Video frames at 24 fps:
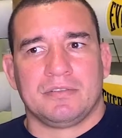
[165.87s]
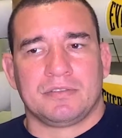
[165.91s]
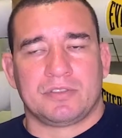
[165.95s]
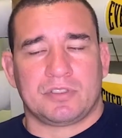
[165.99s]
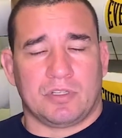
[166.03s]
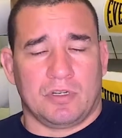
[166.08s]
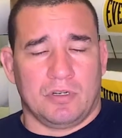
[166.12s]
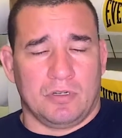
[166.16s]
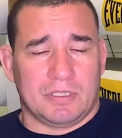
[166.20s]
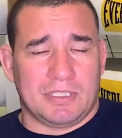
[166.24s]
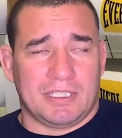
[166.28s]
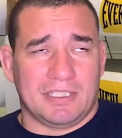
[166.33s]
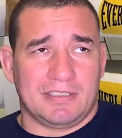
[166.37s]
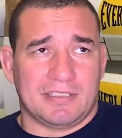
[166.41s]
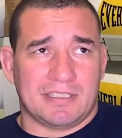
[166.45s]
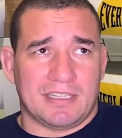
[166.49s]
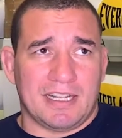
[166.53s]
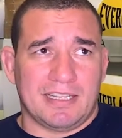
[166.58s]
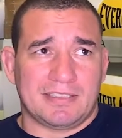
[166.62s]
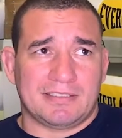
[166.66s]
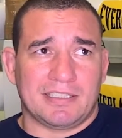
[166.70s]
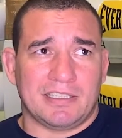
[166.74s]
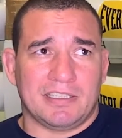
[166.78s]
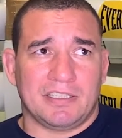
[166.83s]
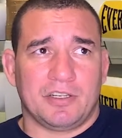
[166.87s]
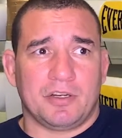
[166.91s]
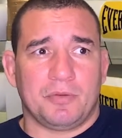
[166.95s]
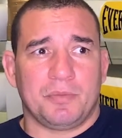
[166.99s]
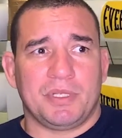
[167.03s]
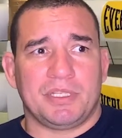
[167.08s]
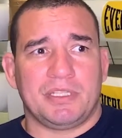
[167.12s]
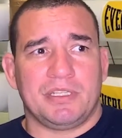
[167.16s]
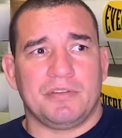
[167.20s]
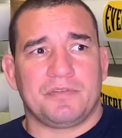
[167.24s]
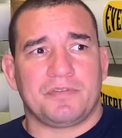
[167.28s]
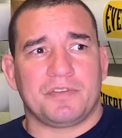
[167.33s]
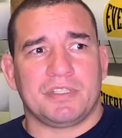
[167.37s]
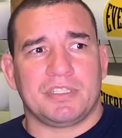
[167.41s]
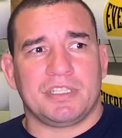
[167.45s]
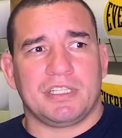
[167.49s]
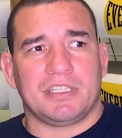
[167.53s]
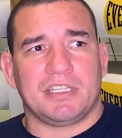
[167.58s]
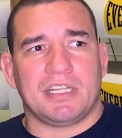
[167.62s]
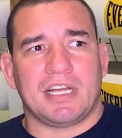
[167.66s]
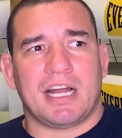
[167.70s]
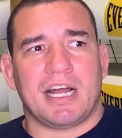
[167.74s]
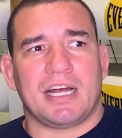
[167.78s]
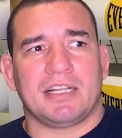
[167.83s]
So kids class a little bit different
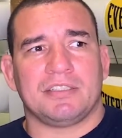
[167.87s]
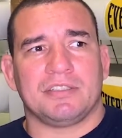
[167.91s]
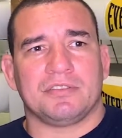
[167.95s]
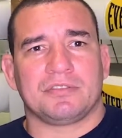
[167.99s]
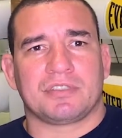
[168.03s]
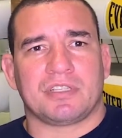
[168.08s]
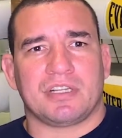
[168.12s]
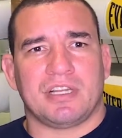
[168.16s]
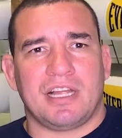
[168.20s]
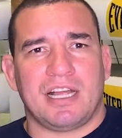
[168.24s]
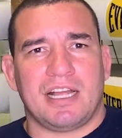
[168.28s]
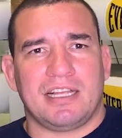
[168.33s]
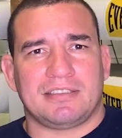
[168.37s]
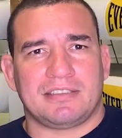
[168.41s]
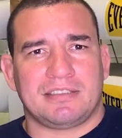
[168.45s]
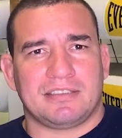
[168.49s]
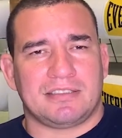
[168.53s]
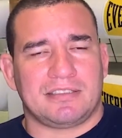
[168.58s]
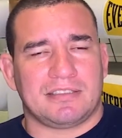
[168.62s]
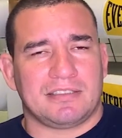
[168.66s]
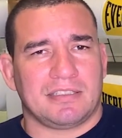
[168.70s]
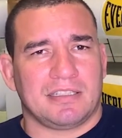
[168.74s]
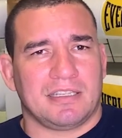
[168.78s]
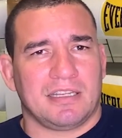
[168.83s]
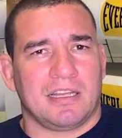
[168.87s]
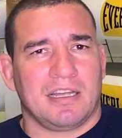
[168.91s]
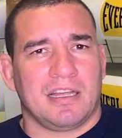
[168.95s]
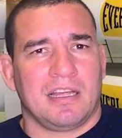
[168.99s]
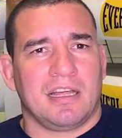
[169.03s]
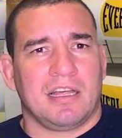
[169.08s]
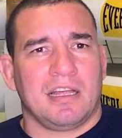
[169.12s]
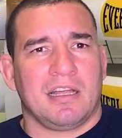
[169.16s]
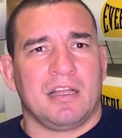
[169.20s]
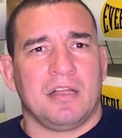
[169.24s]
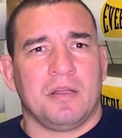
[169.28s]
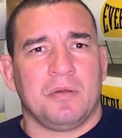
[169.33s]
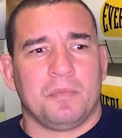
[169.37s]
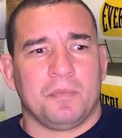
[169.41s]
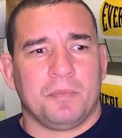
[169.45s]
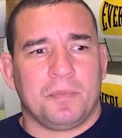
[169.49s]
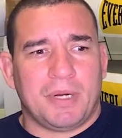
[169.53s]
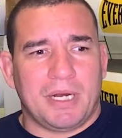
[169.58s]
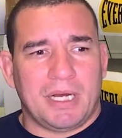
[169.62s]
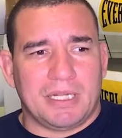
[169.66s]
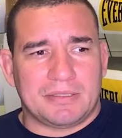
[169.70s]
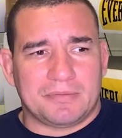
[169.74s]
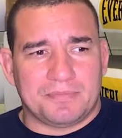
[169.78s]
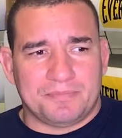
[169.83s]
than the adult classes,
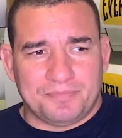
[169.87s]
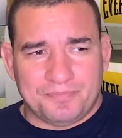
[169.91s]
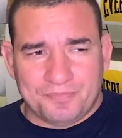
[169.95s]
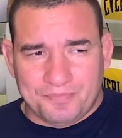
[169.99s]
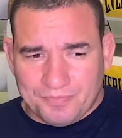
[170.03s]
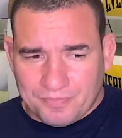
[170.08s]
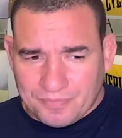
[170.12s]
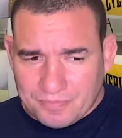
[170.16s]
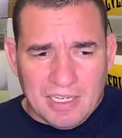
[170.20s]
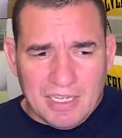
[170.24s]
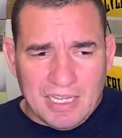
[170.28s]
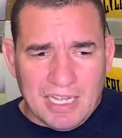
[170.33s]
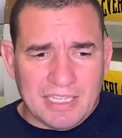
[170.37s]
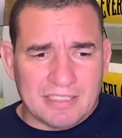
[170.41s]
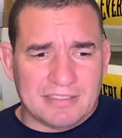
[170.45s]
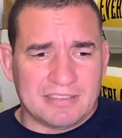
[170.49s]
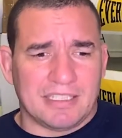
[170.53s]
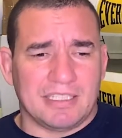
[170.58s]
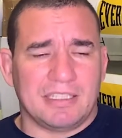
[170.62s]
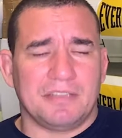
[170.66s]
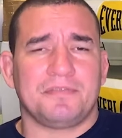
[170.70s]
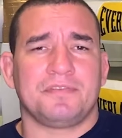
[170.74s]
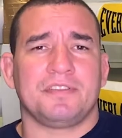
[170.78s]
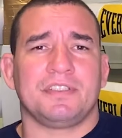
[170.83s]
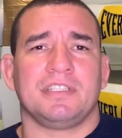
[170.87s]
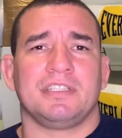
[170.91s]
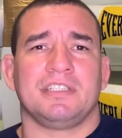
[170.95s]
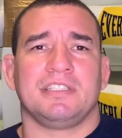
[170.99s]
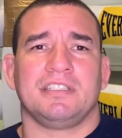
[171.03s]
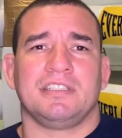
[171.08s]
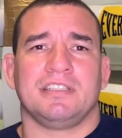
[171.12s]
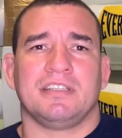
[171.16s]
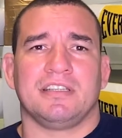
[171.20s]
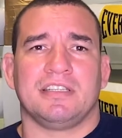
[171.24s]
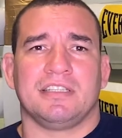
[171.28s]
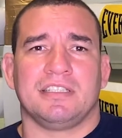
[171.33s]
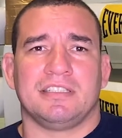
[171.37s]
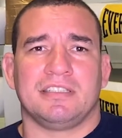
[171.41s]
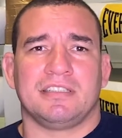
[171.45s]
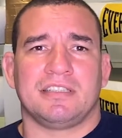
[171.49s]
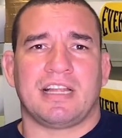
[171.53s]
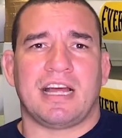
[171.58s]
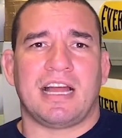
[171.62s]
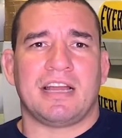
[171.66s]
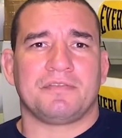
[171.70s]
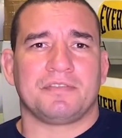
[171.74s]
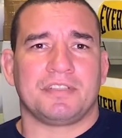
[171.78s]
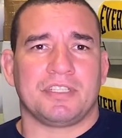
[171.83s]
but as anything
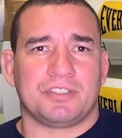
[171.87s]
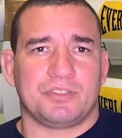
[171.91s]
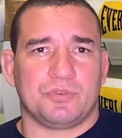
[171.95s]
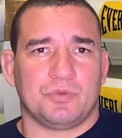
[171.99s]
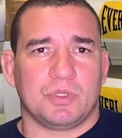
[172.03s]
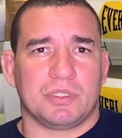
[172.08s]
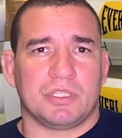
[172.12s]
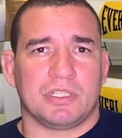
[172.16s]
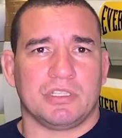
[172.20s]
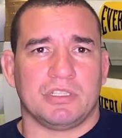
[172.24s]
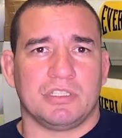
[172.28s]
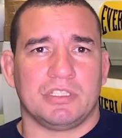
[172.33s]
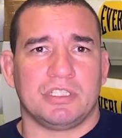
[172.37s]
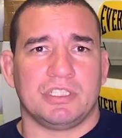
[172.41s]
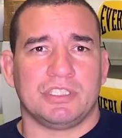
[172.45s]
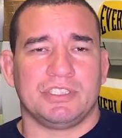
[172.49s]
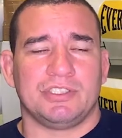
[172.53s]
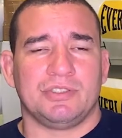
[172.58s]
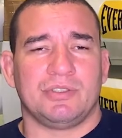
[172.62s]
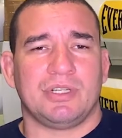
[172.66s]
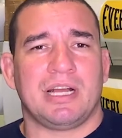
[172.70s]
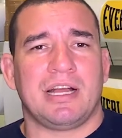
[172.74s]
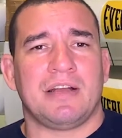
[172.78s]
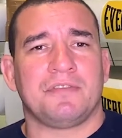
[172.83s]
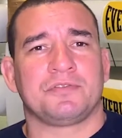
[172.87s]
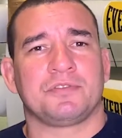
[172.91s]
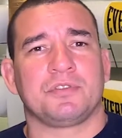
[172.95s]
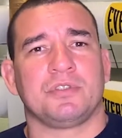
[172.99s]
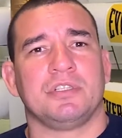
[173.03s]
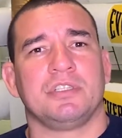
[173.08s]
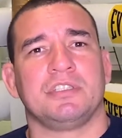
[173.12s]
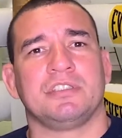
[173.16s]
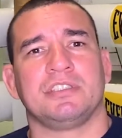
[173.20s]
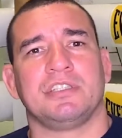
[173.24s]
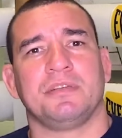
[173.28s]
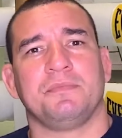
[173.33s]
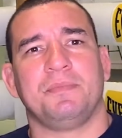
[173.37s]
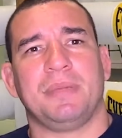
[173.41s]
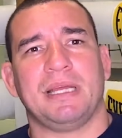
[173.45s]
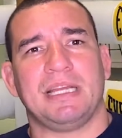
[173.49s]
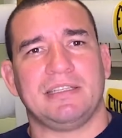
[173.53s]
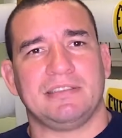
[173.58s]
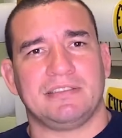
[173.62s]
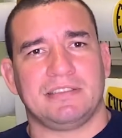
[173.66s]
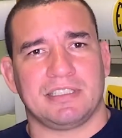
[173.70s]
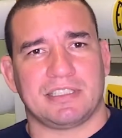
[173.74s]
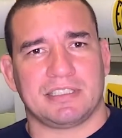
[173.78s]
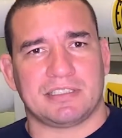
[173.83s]
in life that you want to learn, you have to learn the
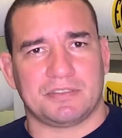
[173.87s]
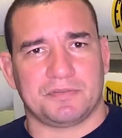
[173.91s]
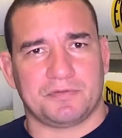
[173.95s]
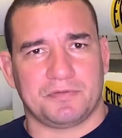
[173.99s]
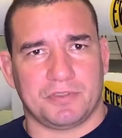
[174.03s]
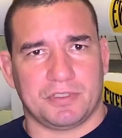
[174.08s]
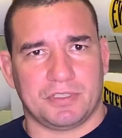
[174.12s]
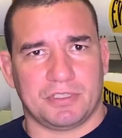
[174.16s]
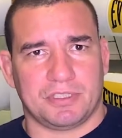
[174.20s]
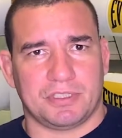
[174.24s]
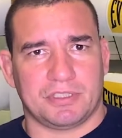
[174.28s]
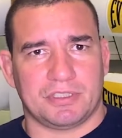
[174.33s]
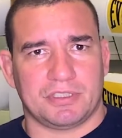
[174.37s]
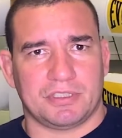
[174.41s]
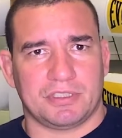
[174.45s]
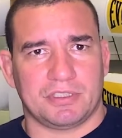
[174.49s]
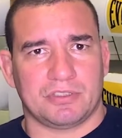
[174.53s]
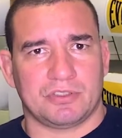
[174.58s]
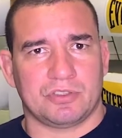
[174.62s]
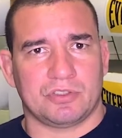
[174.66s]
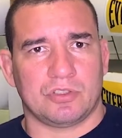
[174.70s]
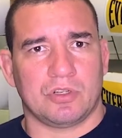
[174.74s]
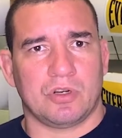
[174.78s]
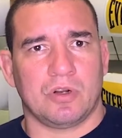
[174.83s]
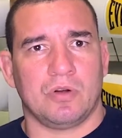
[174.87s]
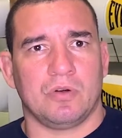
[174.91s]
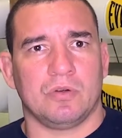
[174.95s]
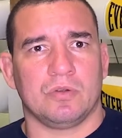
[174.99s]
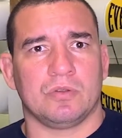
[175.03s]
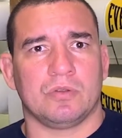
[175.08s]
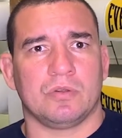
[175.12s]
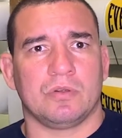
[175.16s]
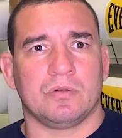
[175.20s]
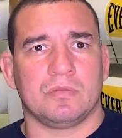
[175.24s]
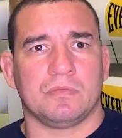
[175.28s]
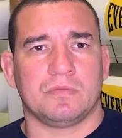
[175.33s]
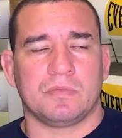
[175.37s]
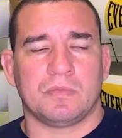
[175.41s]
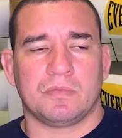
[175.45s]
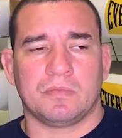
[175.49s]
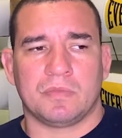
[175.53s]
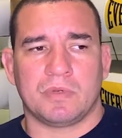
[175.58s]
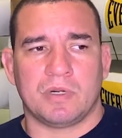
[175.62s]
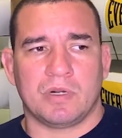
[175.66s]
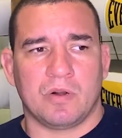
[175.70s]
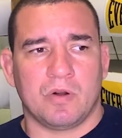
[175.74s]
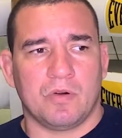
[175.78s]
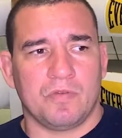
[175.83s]
basics first. So
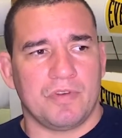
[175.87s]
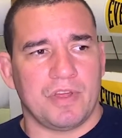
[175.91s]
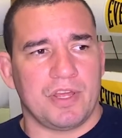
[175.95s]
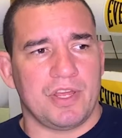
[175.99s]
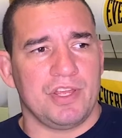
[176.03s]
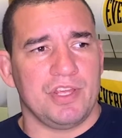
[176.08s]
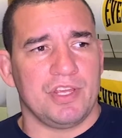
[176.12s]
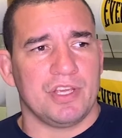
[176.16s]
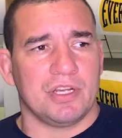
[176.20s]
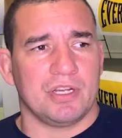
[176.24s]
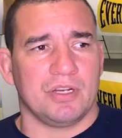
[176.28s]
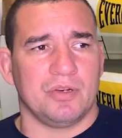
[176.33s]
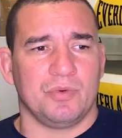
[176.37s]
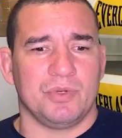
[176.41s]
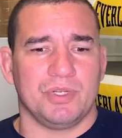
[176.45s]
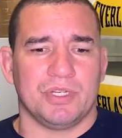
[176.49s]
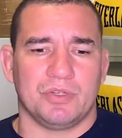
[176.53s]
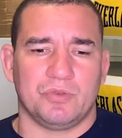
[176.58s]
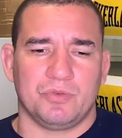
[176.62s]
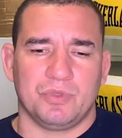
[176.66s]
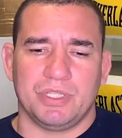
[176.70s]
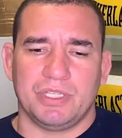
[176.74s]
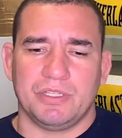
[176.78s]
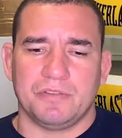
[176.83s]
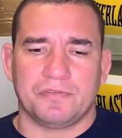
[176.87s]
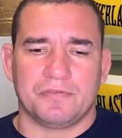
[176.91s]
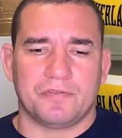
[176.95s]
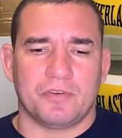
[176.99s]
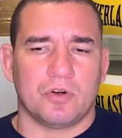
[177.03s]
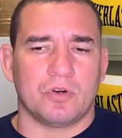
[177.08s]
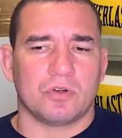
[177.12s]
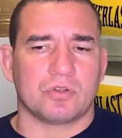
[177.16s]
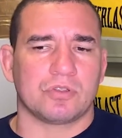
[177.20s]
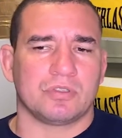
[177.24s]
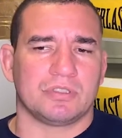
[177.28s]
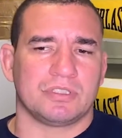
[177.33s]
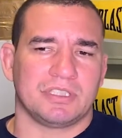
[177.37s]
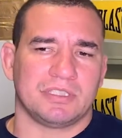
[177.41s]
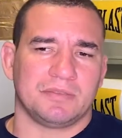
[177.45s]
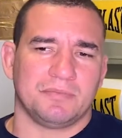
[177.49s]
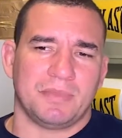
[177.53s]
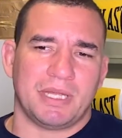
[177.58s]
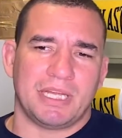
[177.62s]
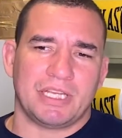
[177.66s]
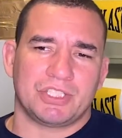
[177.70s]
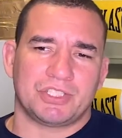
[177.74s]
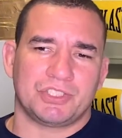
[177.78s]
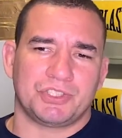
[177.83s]
over here, we are really
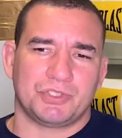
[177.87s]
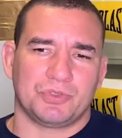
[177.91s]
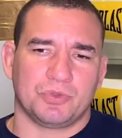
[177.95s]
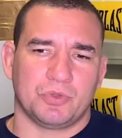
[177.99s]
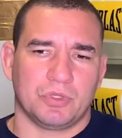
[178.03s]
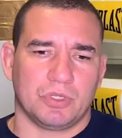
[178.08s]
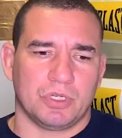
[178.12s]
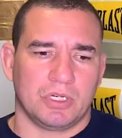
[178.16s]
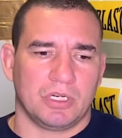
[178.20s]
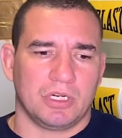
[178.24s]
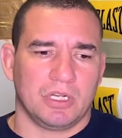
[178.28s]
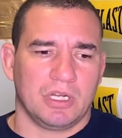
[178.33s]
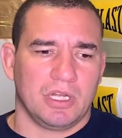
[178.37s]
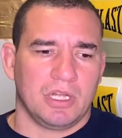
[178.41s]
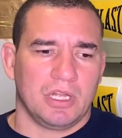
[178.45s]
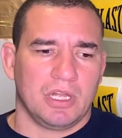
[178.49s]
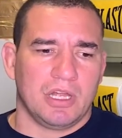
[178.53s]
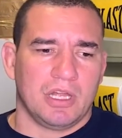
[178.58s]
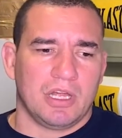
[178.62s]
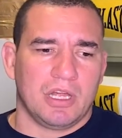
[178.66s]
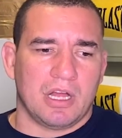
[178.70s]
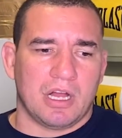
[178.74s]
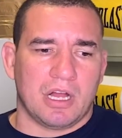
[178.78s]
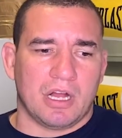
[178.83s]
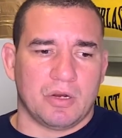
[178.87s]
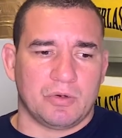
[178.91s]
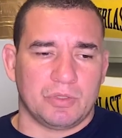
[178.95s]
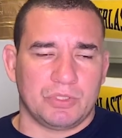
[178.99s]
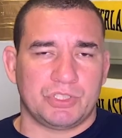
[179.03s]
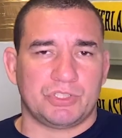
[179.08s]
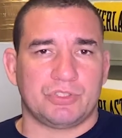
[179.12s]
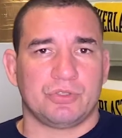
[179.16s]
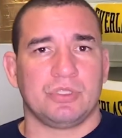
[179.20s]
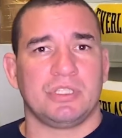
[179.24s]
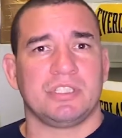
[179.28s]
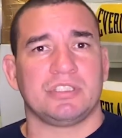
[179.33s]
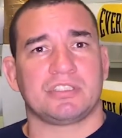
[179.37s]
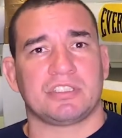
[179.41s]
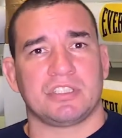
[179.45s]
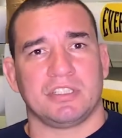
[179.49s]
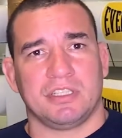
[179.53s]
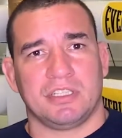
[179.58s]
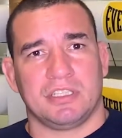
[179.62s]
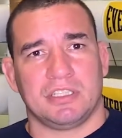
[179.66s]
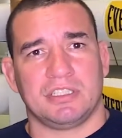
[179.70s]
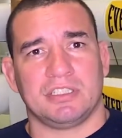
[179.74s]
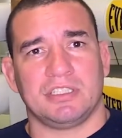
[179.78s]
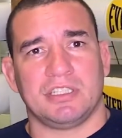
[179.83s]
focusing, make sure our students
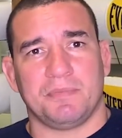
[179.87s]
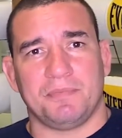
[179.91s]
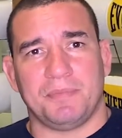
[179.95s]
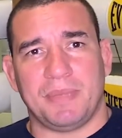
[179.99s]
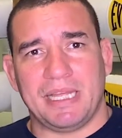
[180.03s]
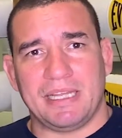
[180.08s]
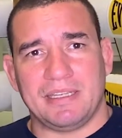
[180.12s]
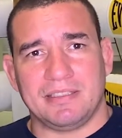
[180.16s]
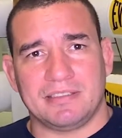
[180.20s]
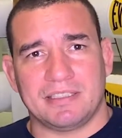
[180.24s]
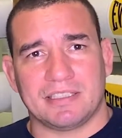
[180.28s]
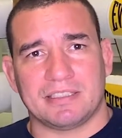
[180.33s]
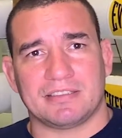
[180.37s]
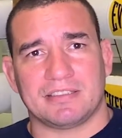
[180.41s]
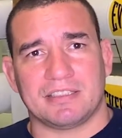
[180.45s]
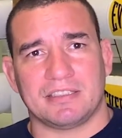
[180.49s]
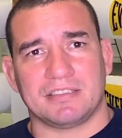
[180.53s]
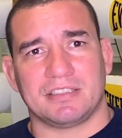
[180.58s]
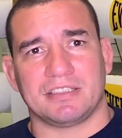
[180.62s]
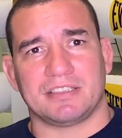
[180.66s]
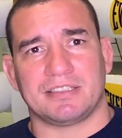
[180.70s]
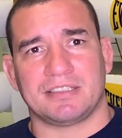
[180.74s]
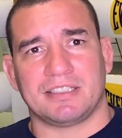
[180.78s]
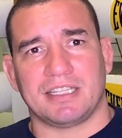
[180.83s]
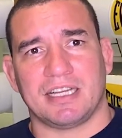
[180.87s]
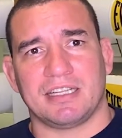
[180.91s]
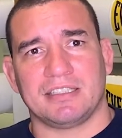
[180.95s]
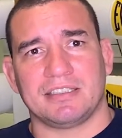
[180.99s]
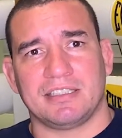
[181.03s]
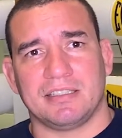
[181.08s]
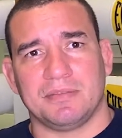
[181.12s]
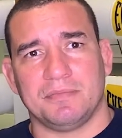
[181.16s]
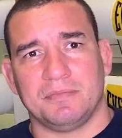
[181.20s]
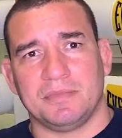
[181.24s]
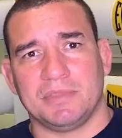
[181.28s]
learn the basics, understand